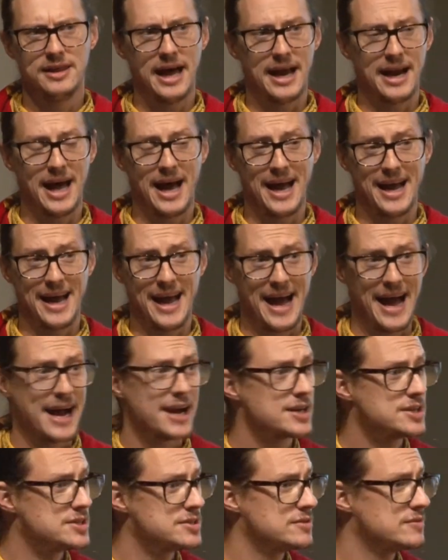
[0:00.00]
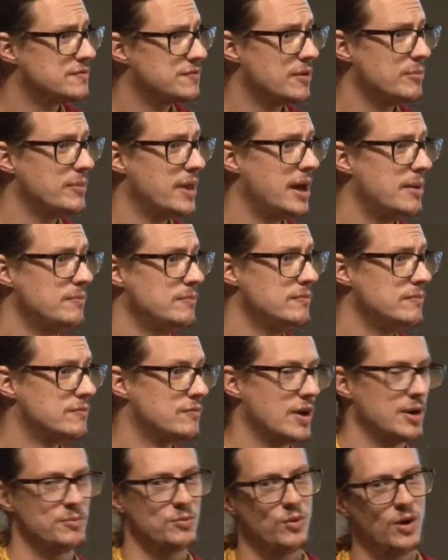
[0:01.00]
that I hacked from them.
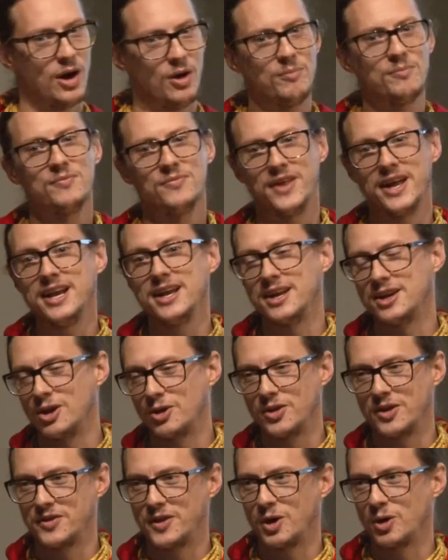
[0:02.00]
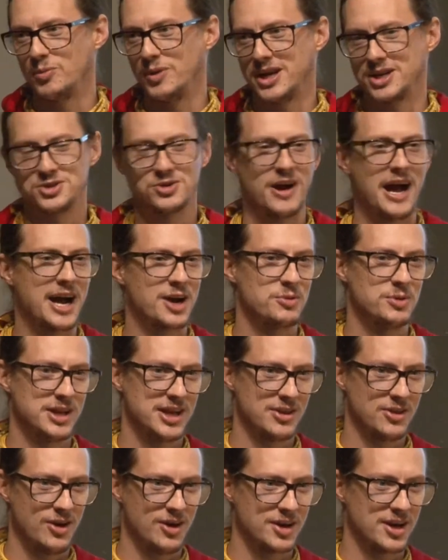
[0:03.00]
Well, they didn't know that they were being tracked
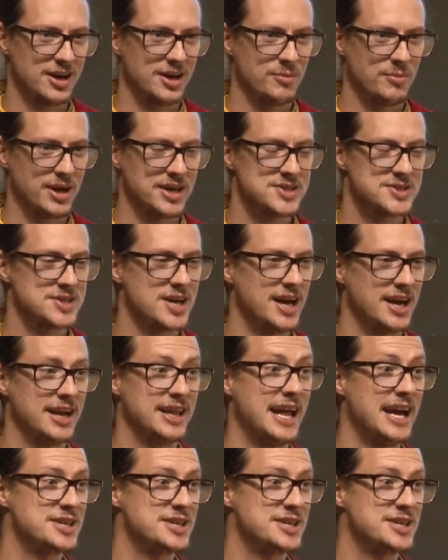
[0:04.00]
when they logged into my site.